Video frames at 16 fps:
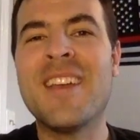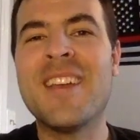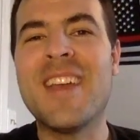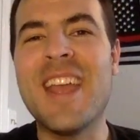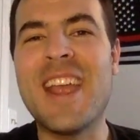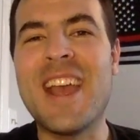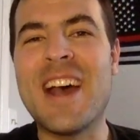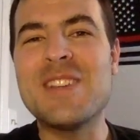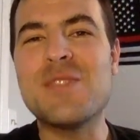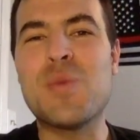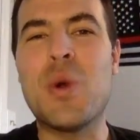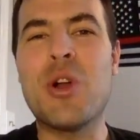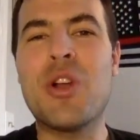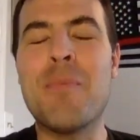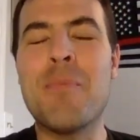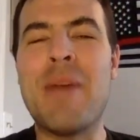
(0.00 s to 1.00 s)
Hey guys,
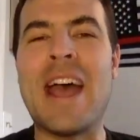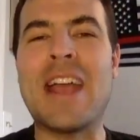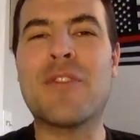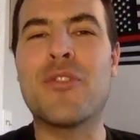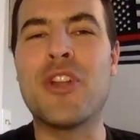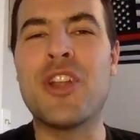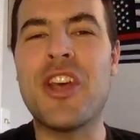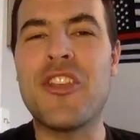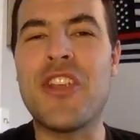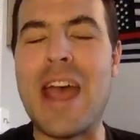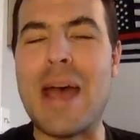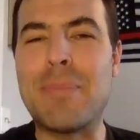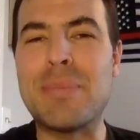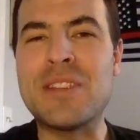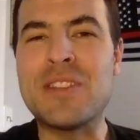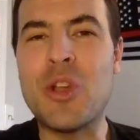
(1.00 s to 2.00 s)
welcome back for another
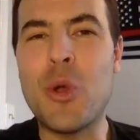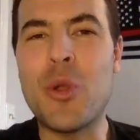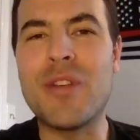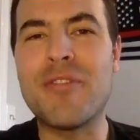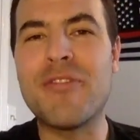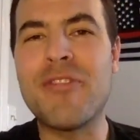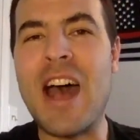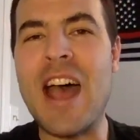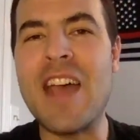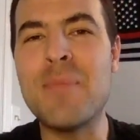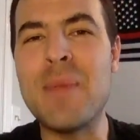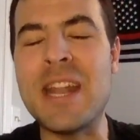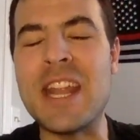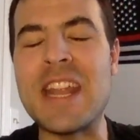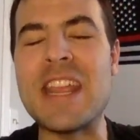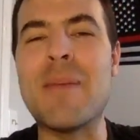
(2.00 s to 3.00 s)
episode of 5
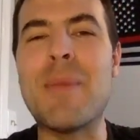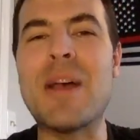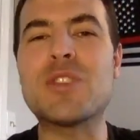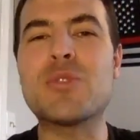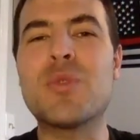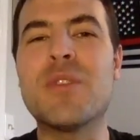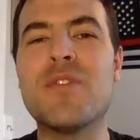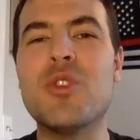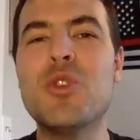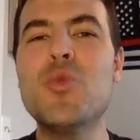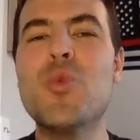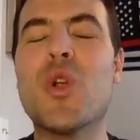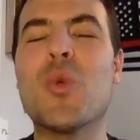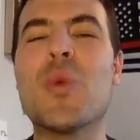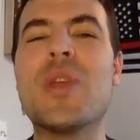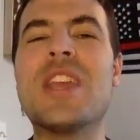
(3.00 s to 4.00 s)
Minute EMS Review,
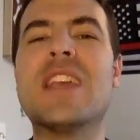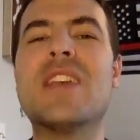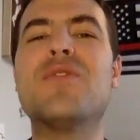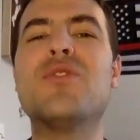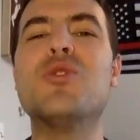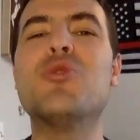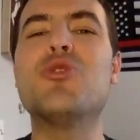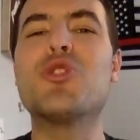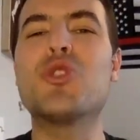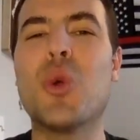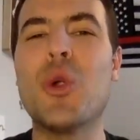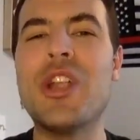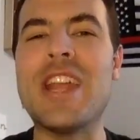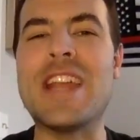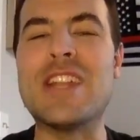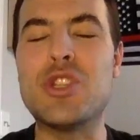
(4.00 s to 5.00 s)
where we give you
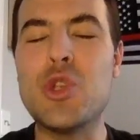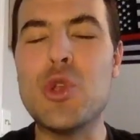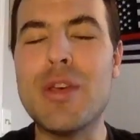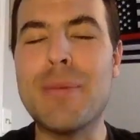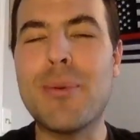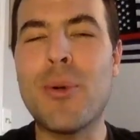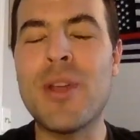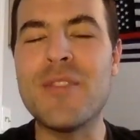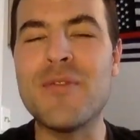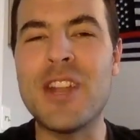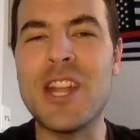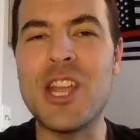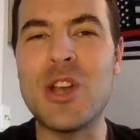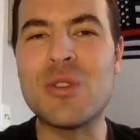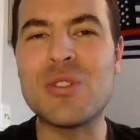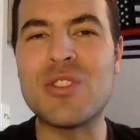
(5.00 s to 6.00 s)
short and to the point
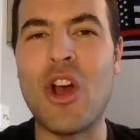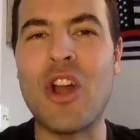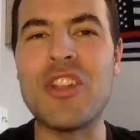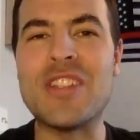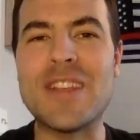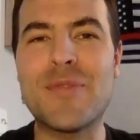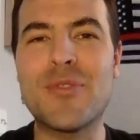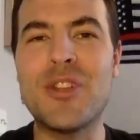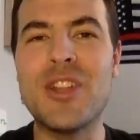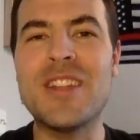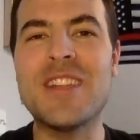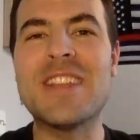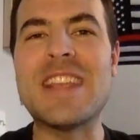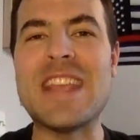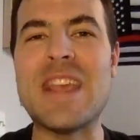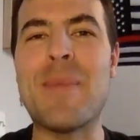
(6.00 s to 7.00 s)
videos on different
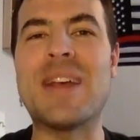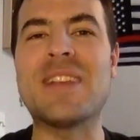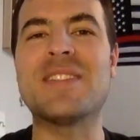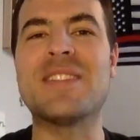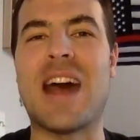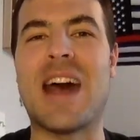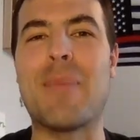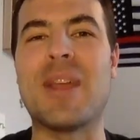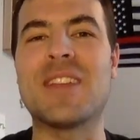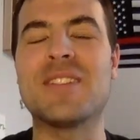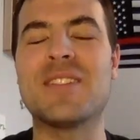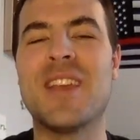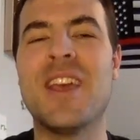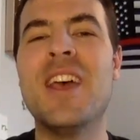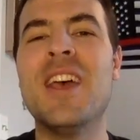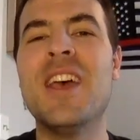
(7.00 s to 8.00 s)
EMS
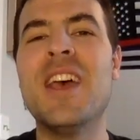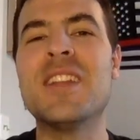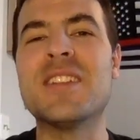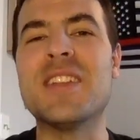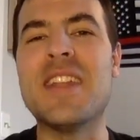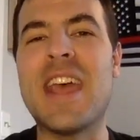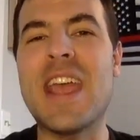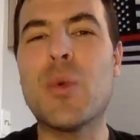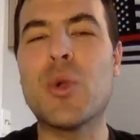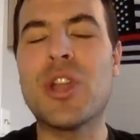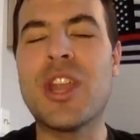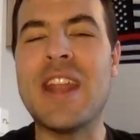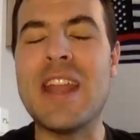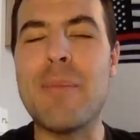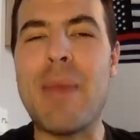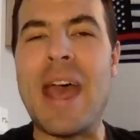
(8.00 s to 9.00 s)
topics. Today, we're
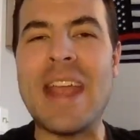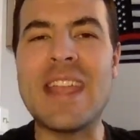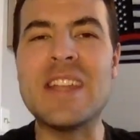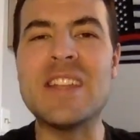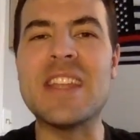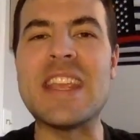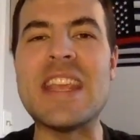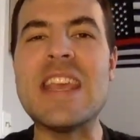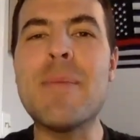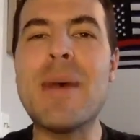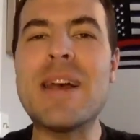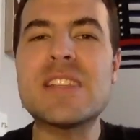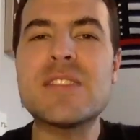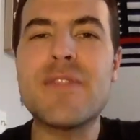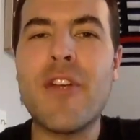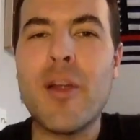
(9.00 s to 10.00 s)
getting back into
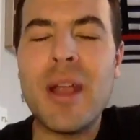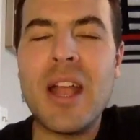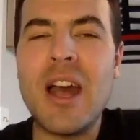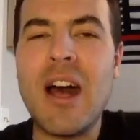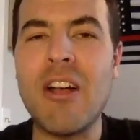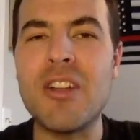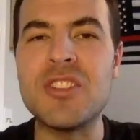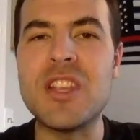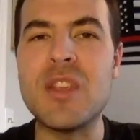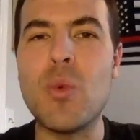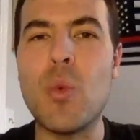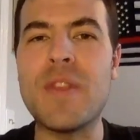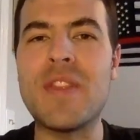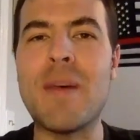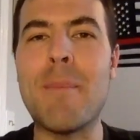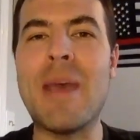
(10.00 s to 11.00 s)
EMS pharmacology
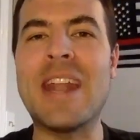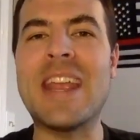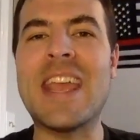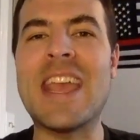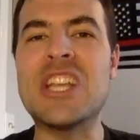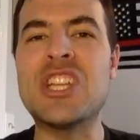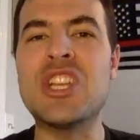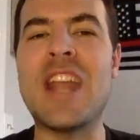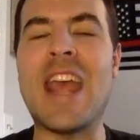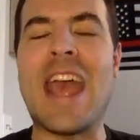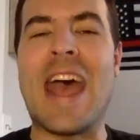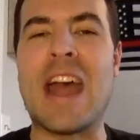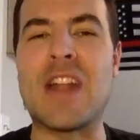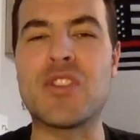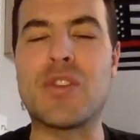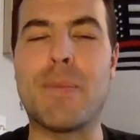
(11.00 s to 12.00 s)
with the medication
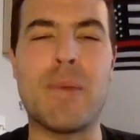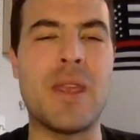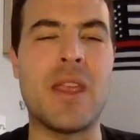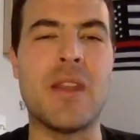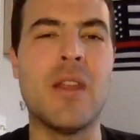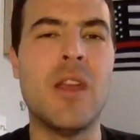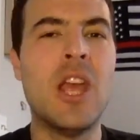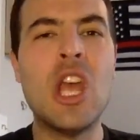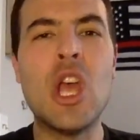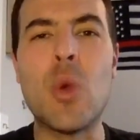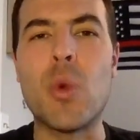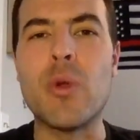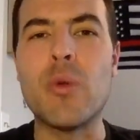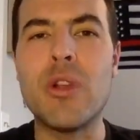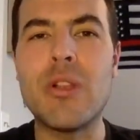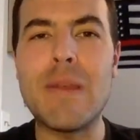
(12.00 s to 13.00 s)
atropine.
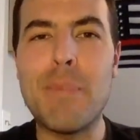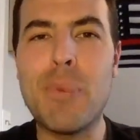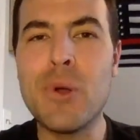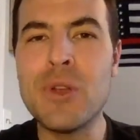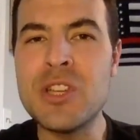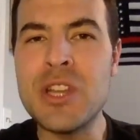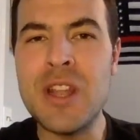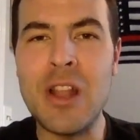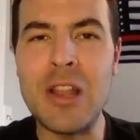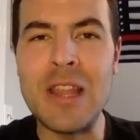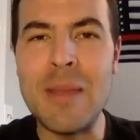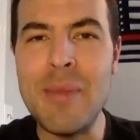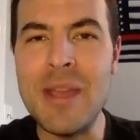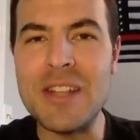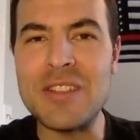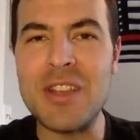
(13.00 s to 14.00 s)
We're really pushing the
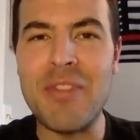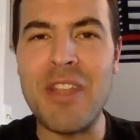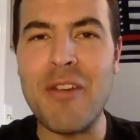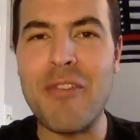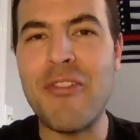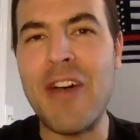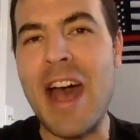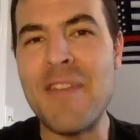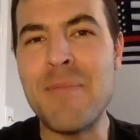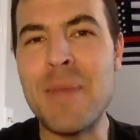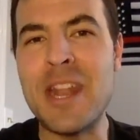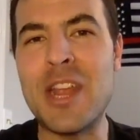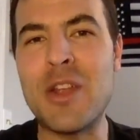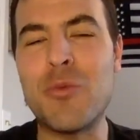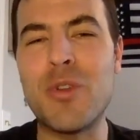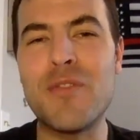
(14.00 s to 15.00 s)
limits of the 5
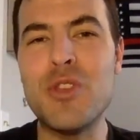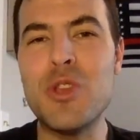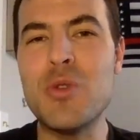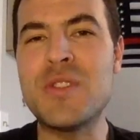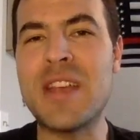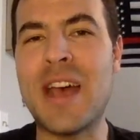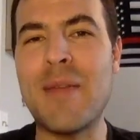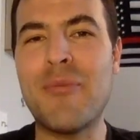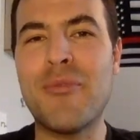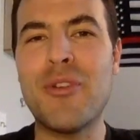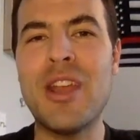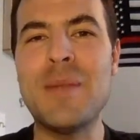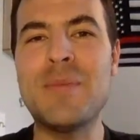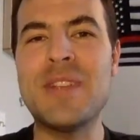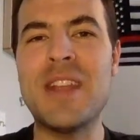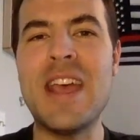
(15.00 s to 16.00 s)
minute review time
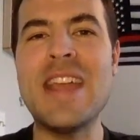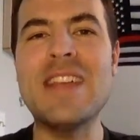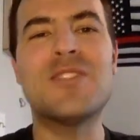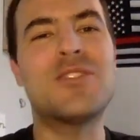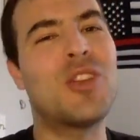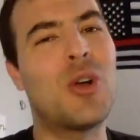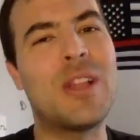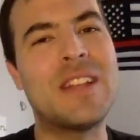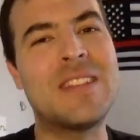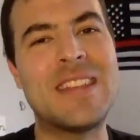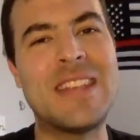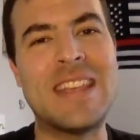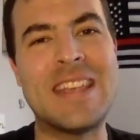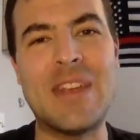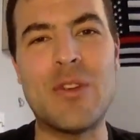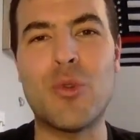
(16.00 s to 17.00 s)
frame today, so let's
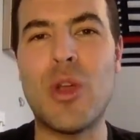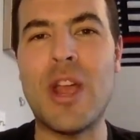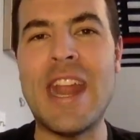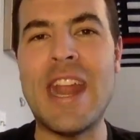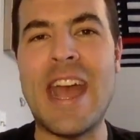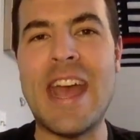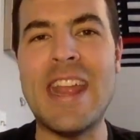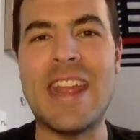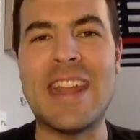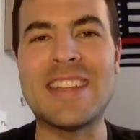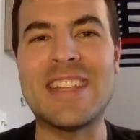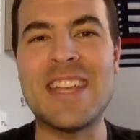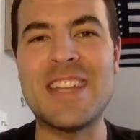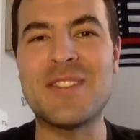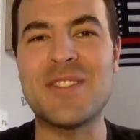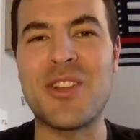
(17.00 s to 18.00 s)
get right at it and
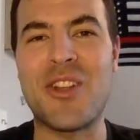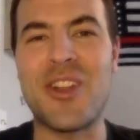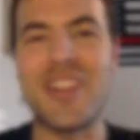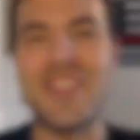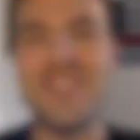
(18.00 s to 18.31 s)
get started.